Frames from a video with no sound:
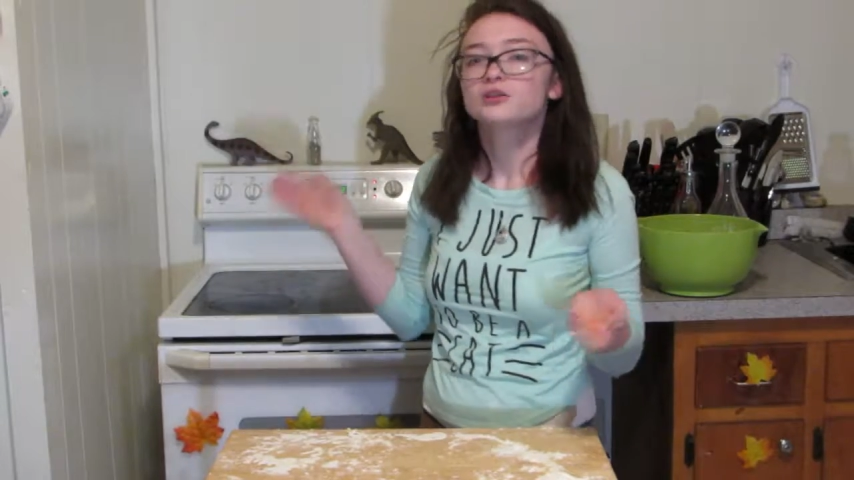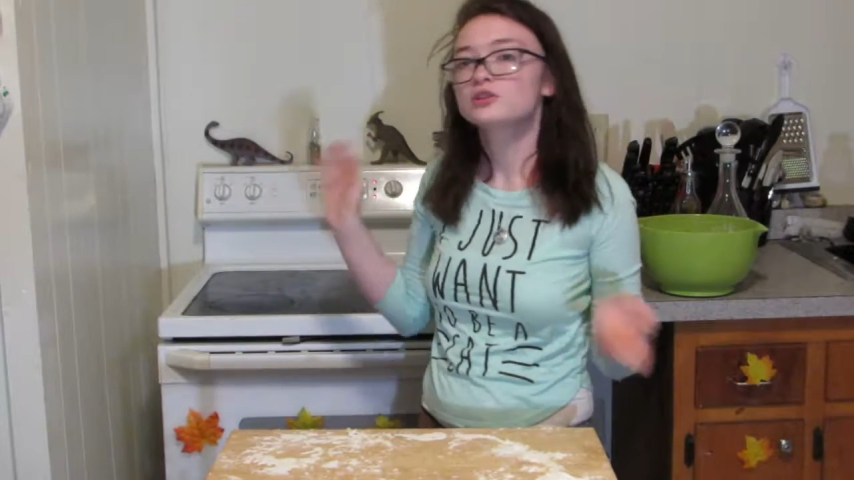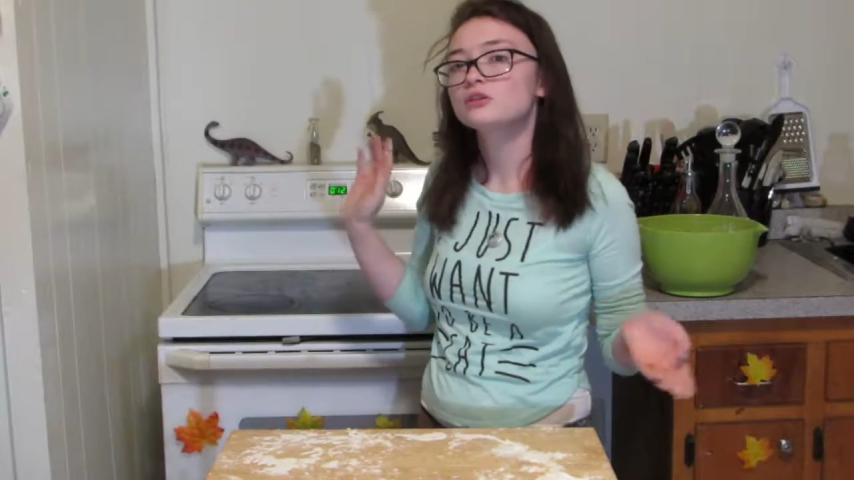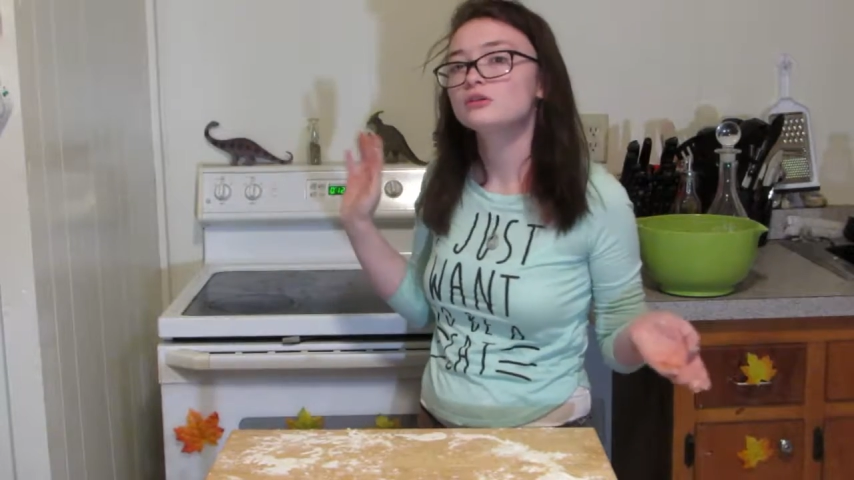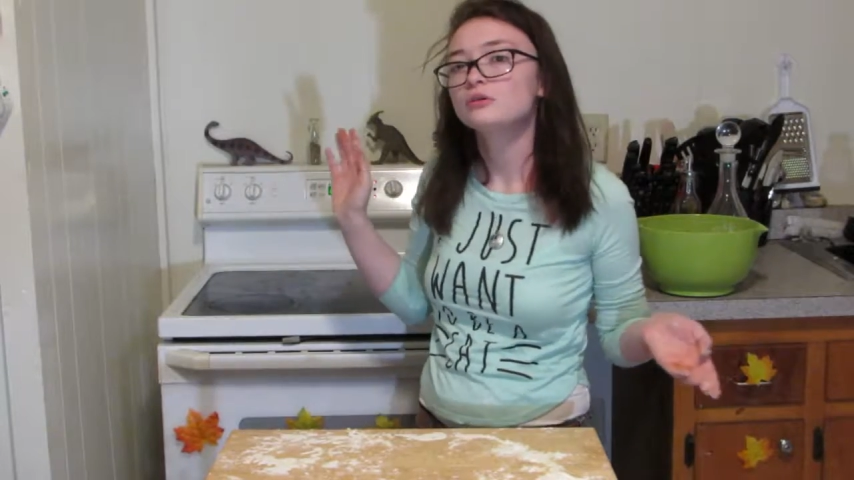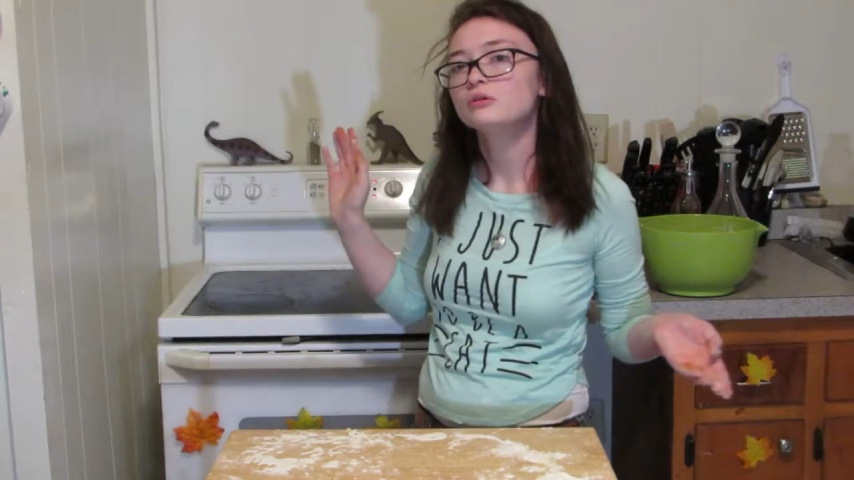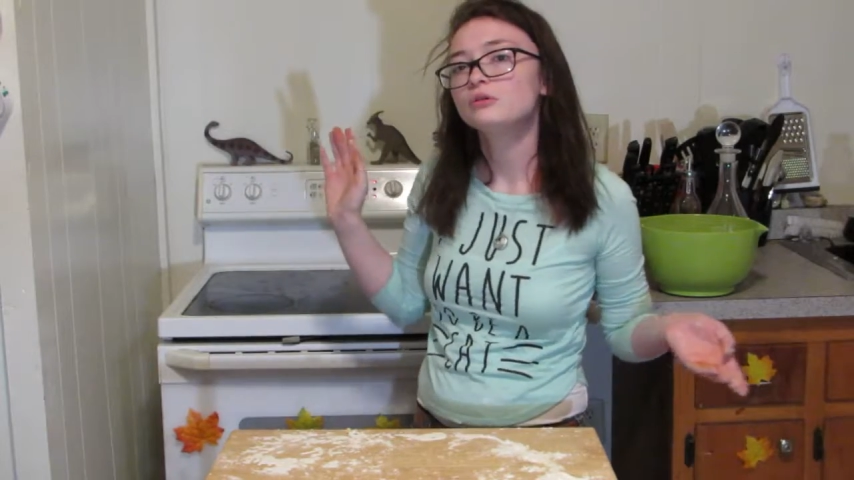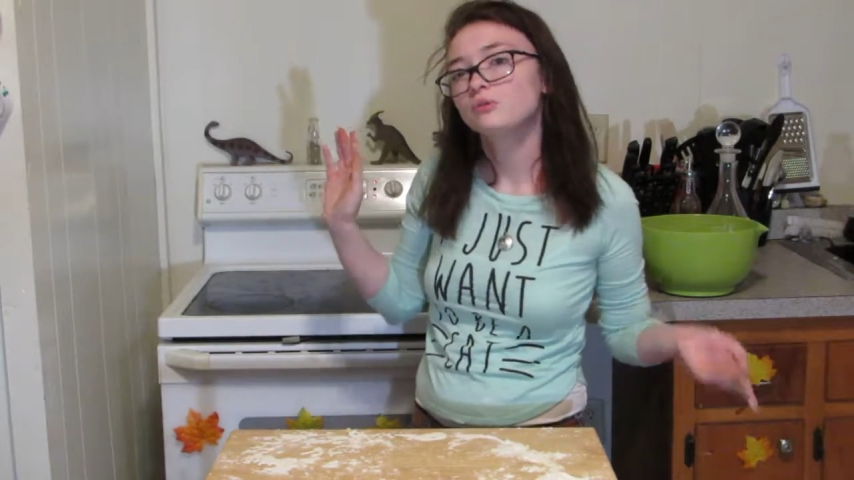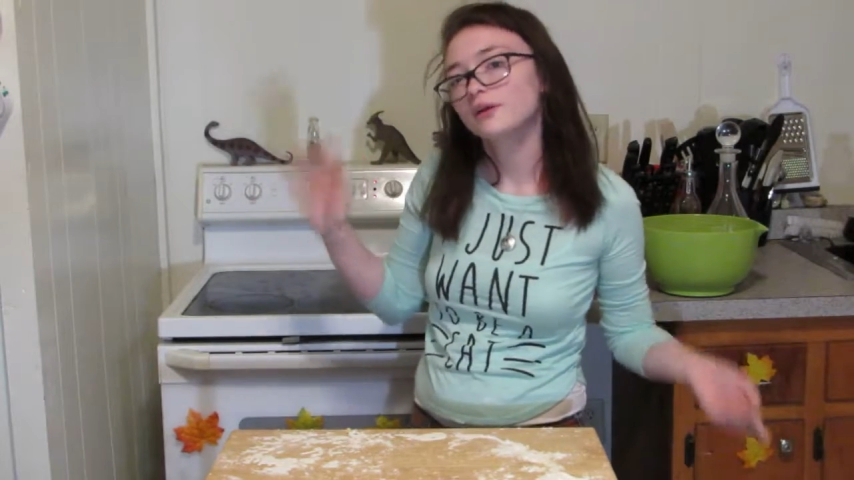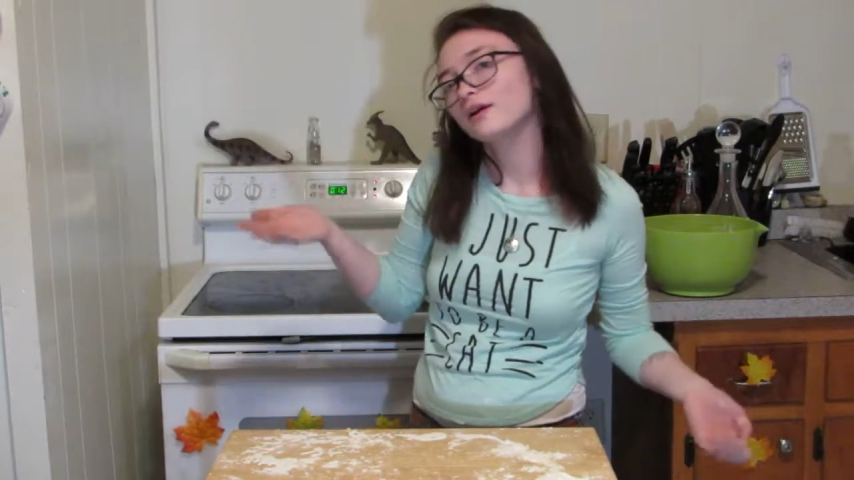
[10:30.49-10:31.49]

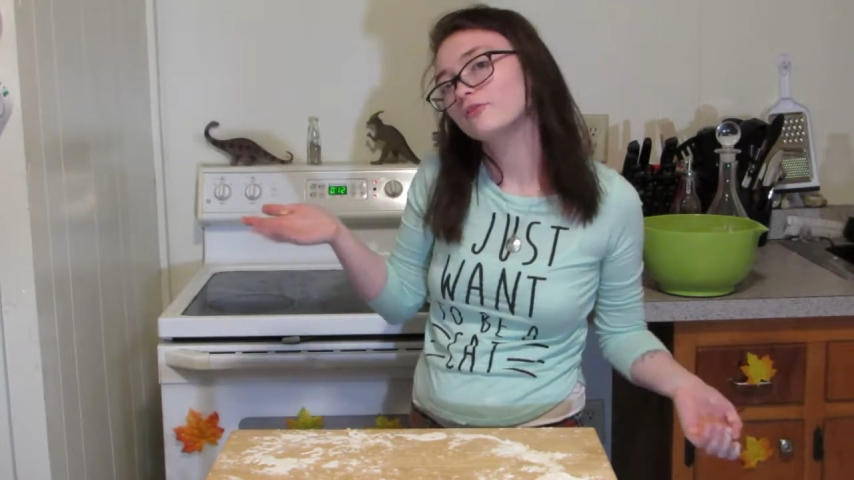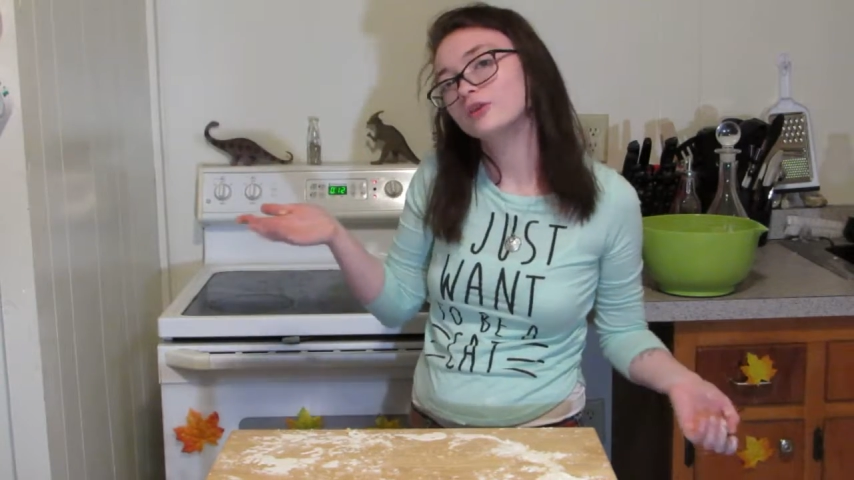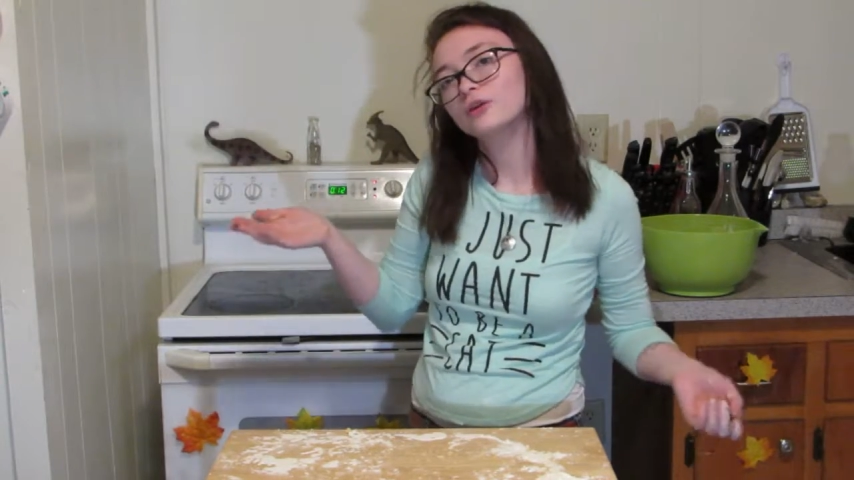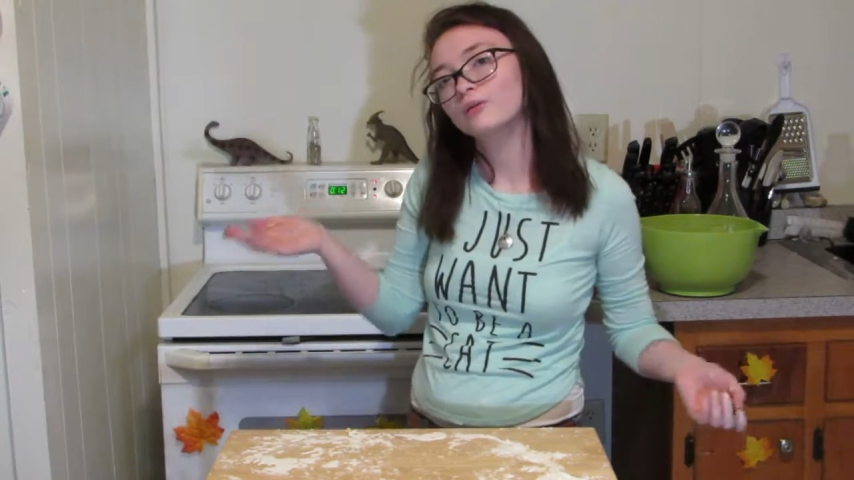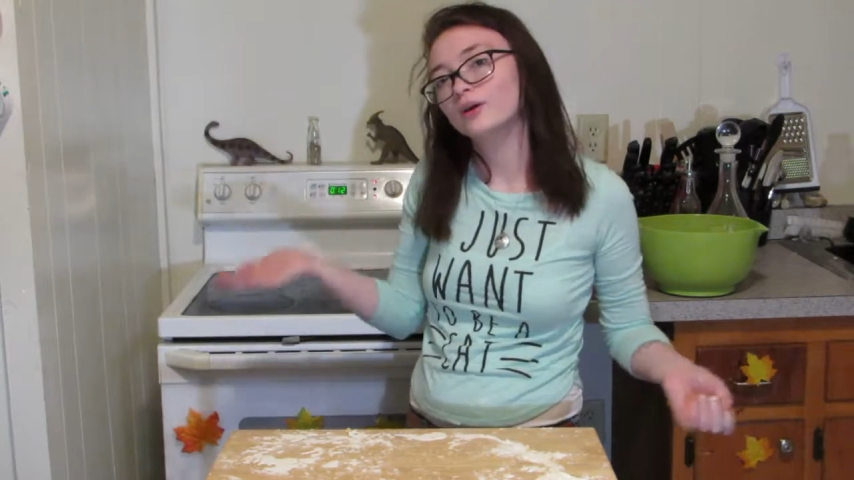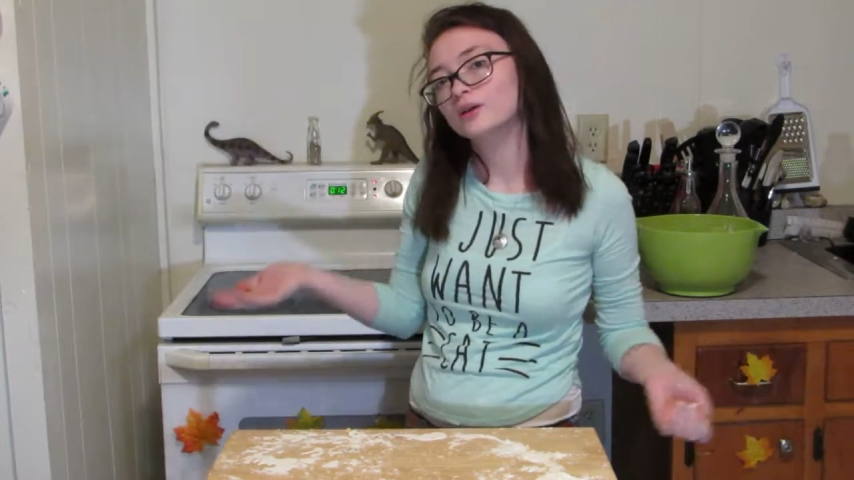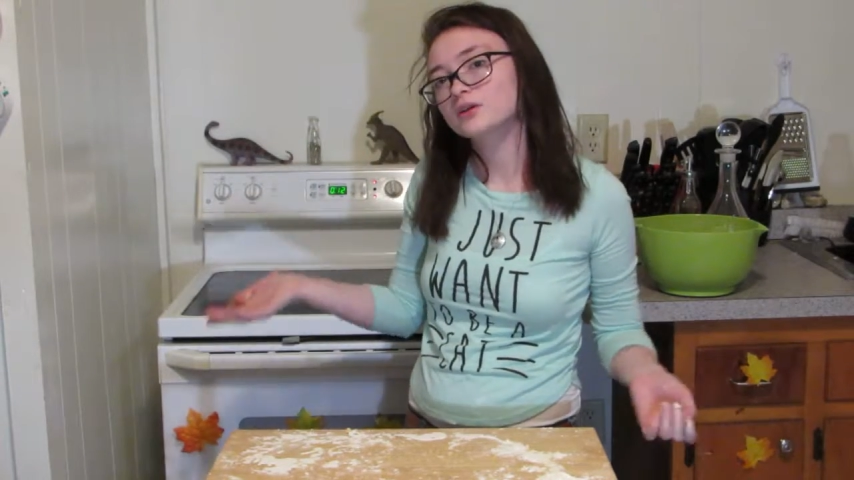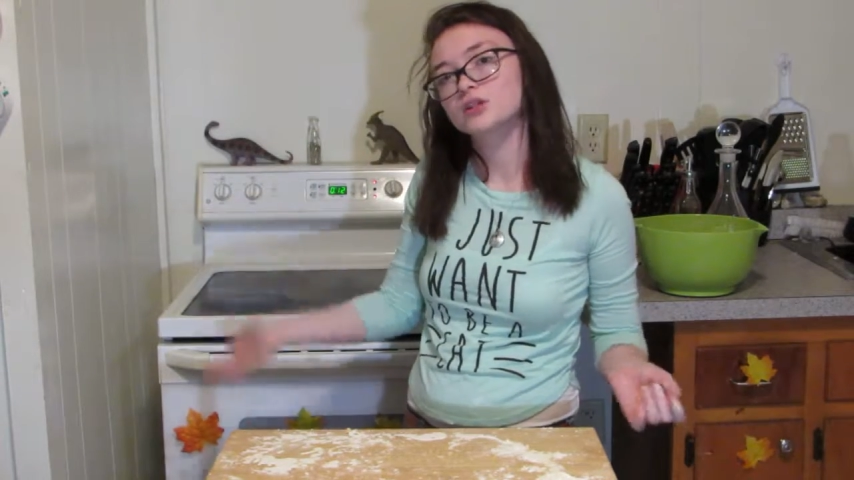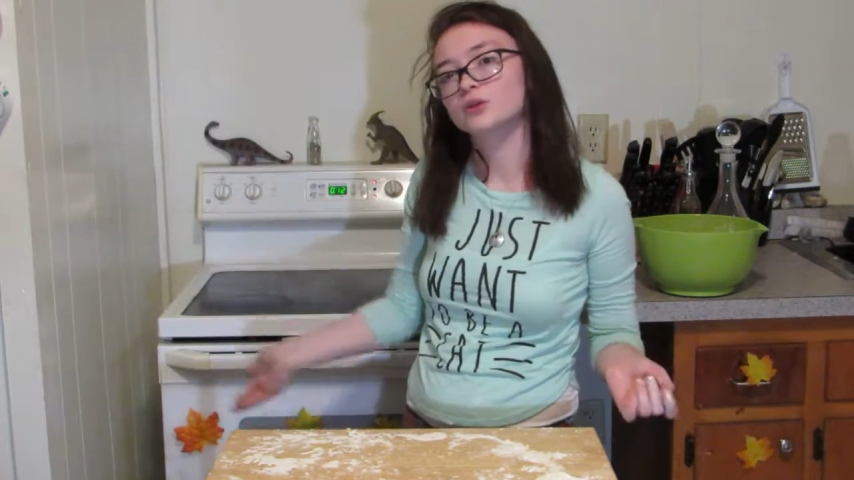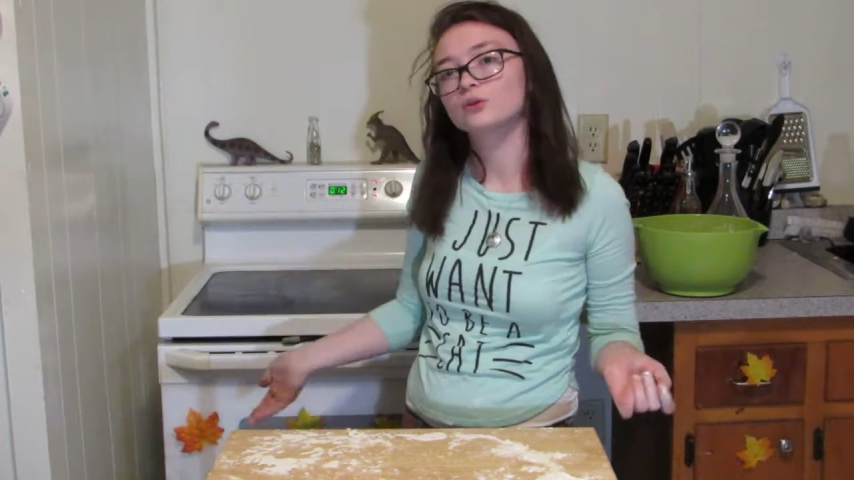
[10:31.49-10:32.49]
do whatever you want to
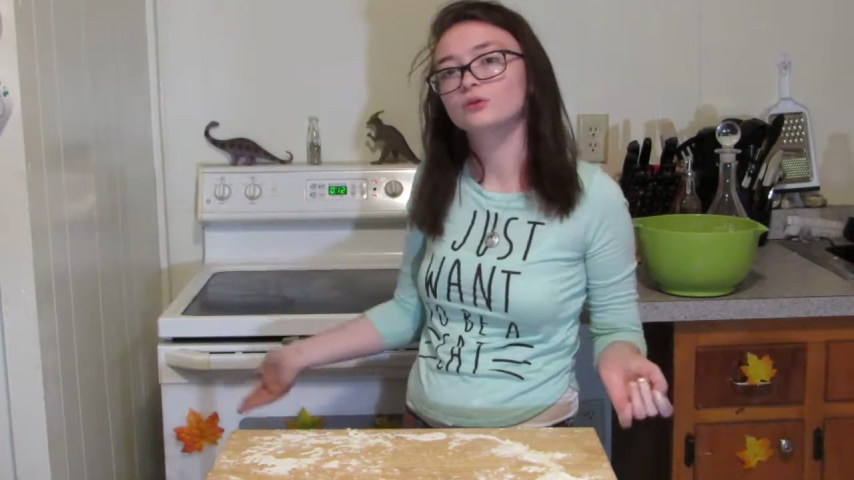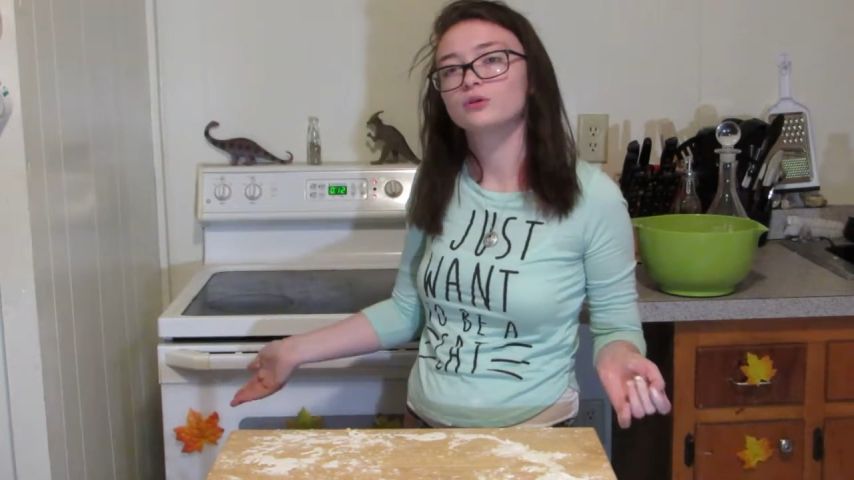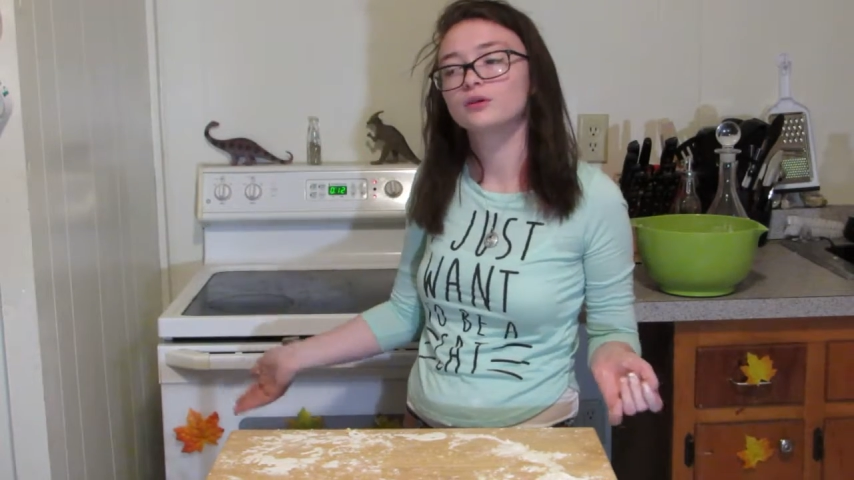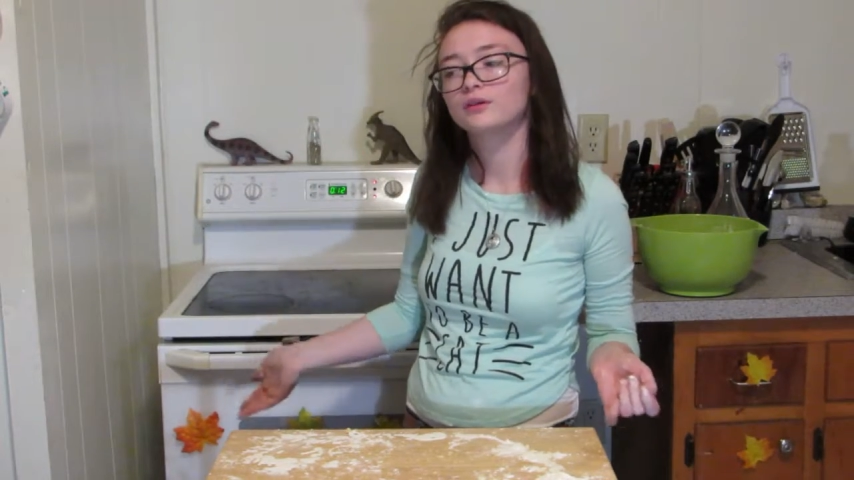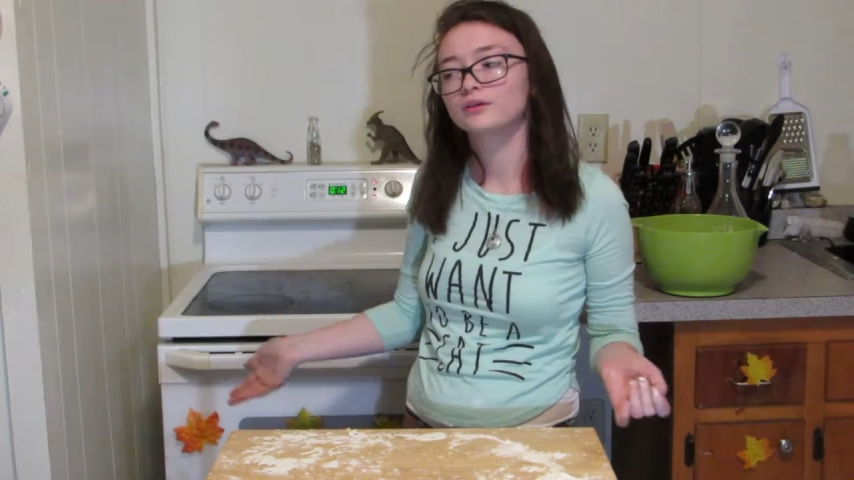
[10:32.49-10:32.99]
do.